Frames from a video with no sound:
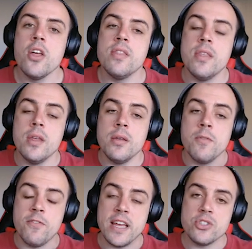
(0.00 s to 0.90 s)
the
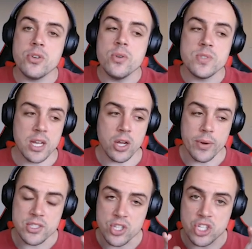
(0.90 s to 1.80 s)
ventricles are
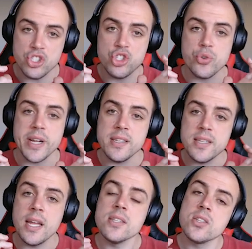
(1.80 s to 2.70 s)
going to constrict,
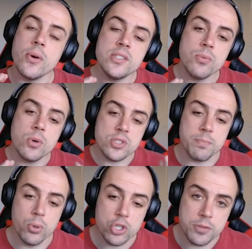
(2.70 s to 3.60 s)
and it's going to want to
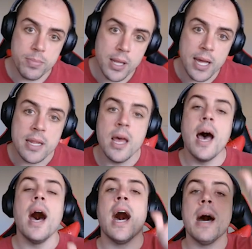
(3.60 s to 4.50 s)
push blood
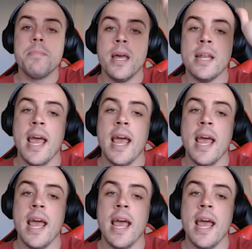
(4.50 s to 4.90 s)
up and